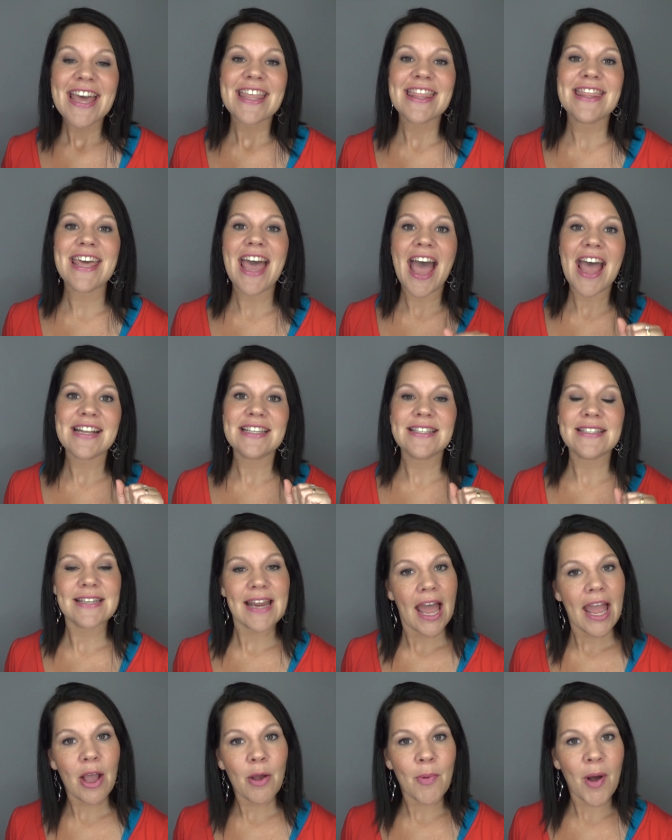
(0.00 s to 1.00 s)
that
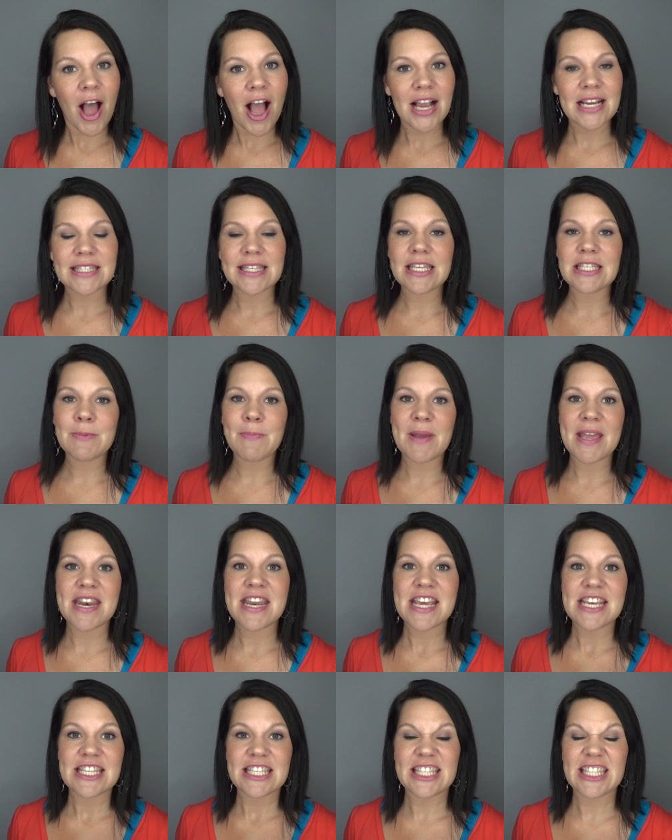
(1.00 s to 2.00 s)
Stylebox has
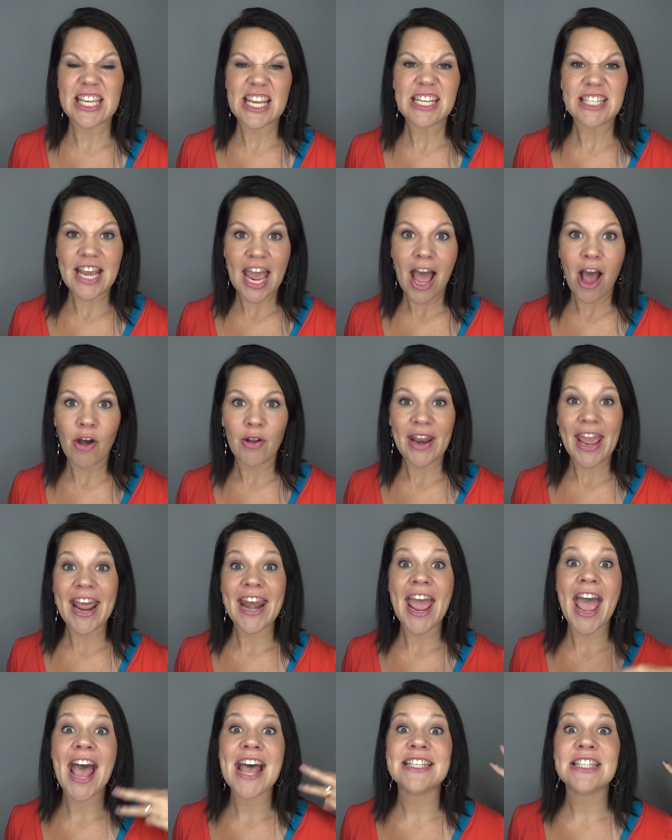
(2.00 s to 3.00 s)
been sent out
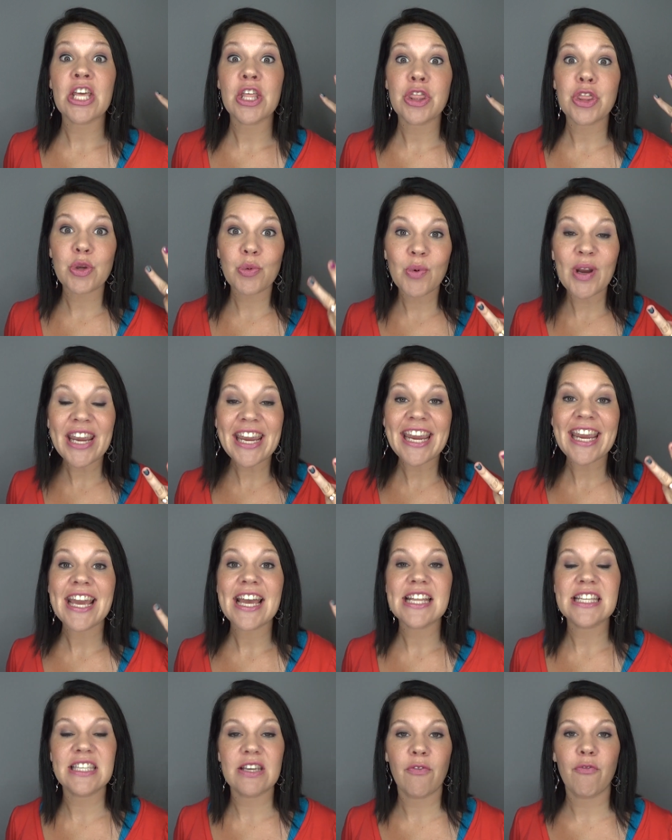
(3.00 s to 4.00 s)
and has three
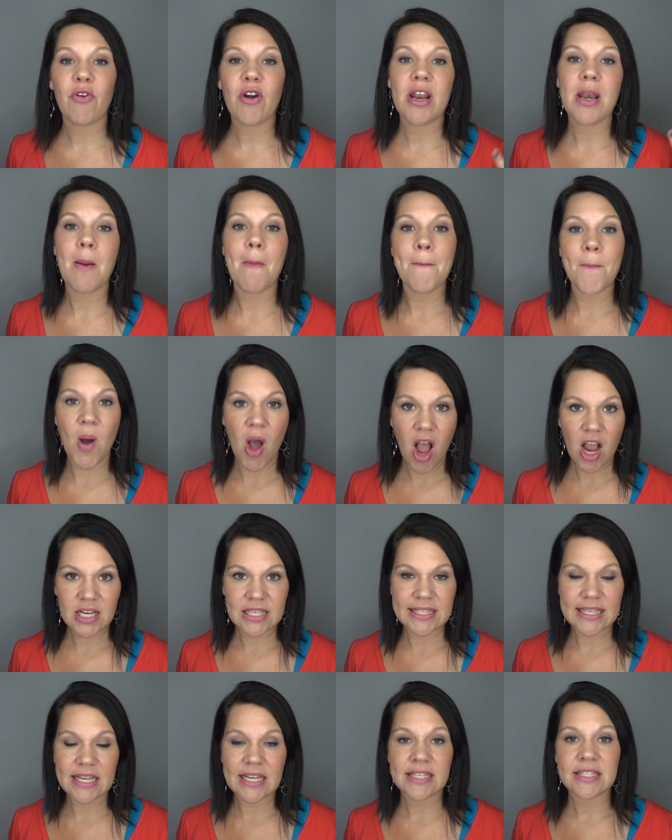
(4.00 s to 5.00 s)
different
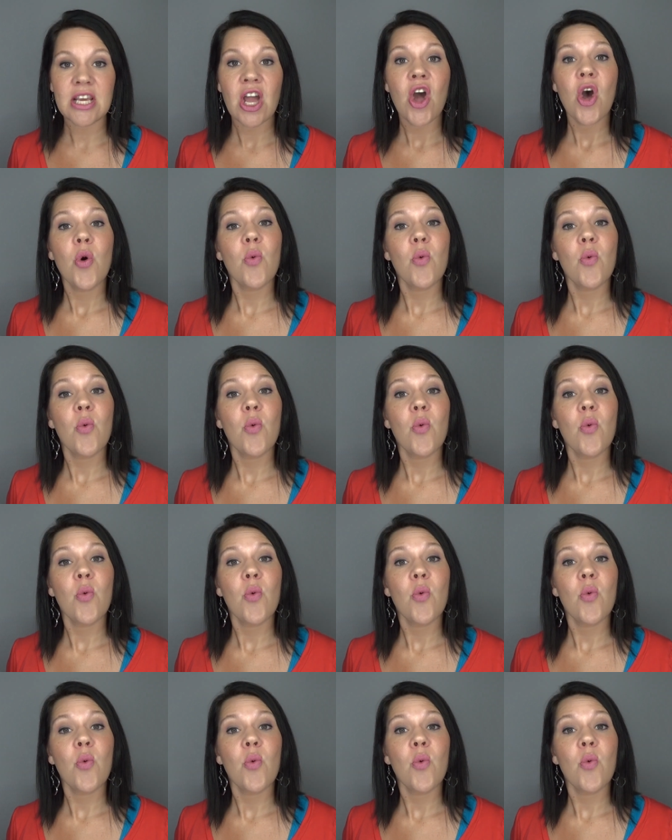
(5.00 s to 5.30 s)
boxes.